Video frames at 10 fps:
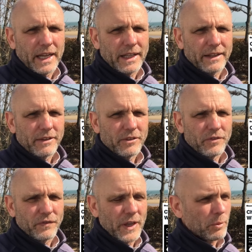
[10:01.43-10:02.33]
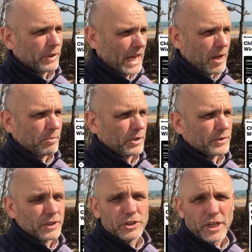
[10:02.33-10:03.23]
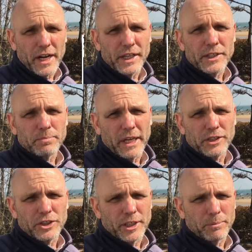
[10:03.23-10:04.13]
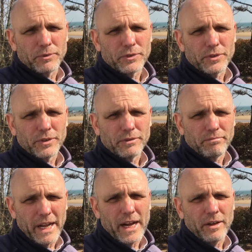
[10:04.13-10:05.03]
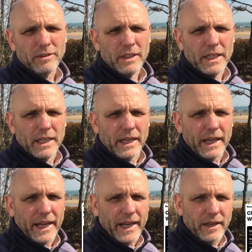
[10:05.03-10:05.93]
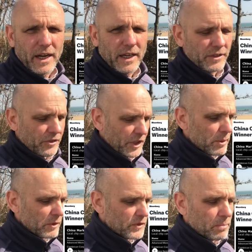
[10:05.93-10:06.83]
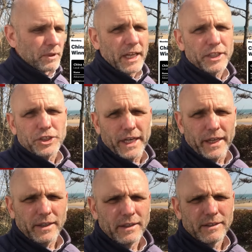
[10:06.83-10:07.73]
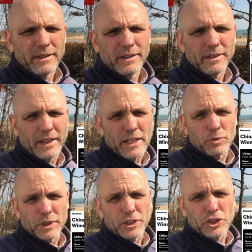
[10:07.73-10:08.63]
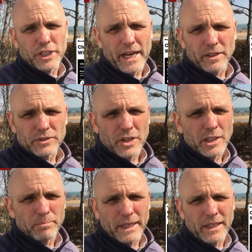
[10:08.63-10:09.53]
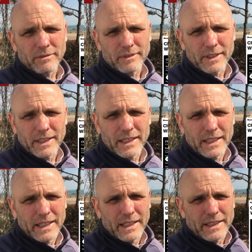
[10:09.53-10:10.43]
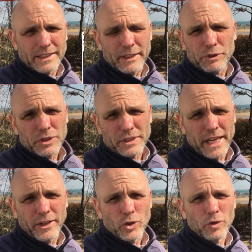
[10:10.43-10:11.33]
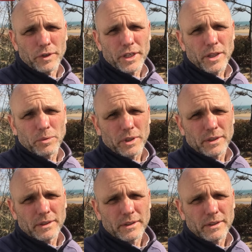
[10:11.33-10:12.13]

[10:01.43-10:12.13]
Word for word: And they will now be using Chinese made chips now. And on the theme of supply chain, that's what this channel is all about. They've just taken over another one.